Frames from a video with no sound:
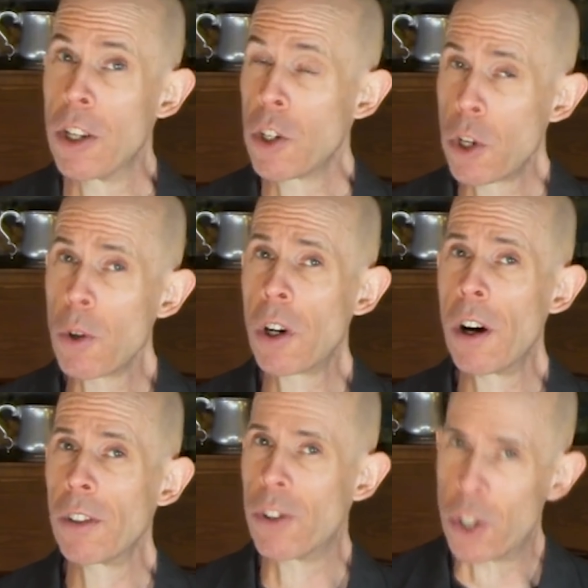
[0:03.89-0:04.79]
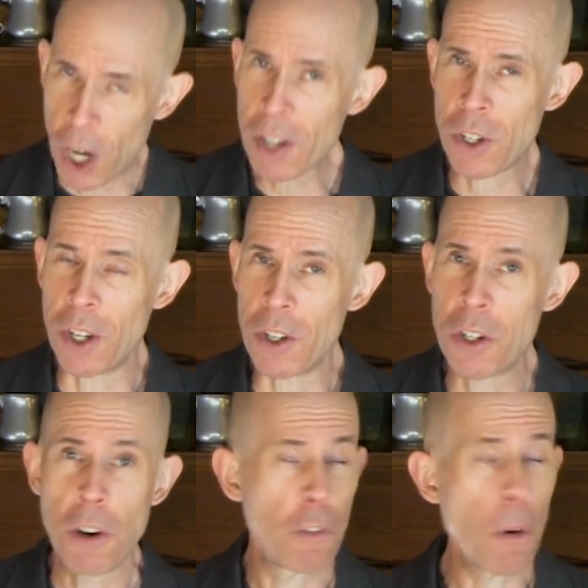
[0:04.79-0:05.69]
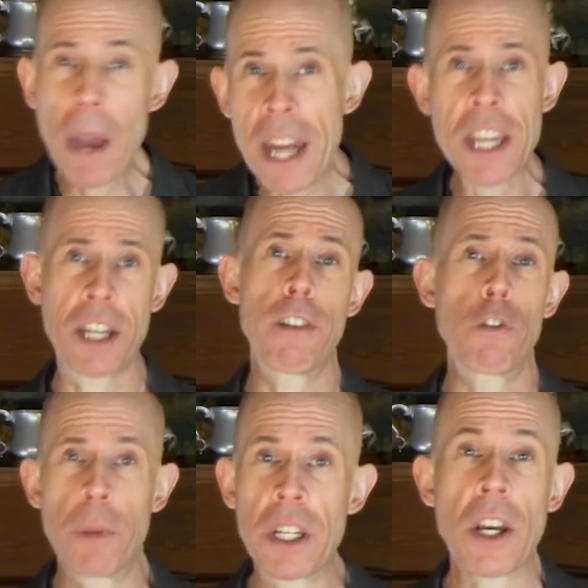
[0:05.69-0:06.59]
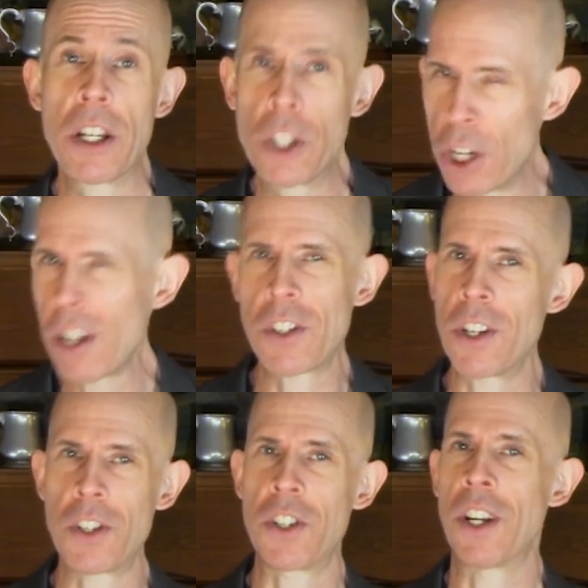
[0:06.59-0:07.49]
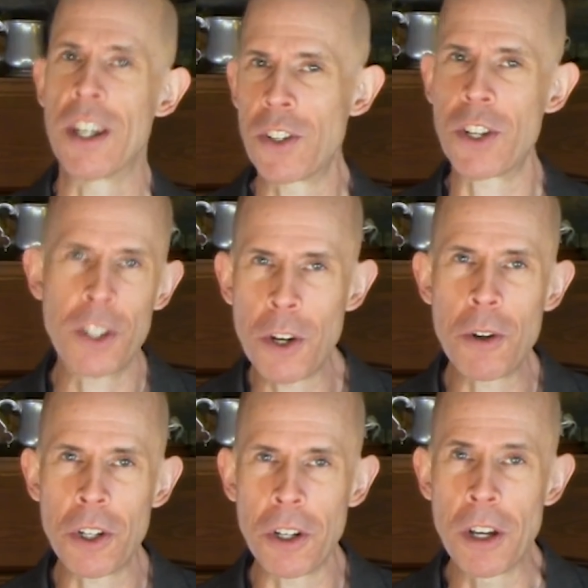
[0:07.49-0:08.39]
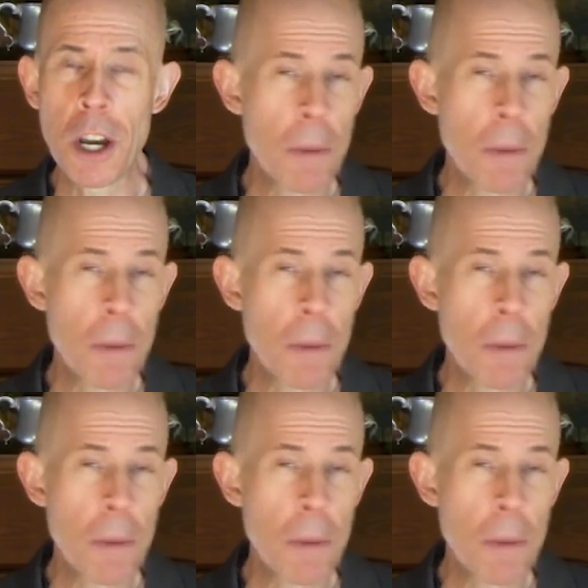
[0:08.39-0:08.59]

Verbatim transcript: so-called justice from any government justice institution,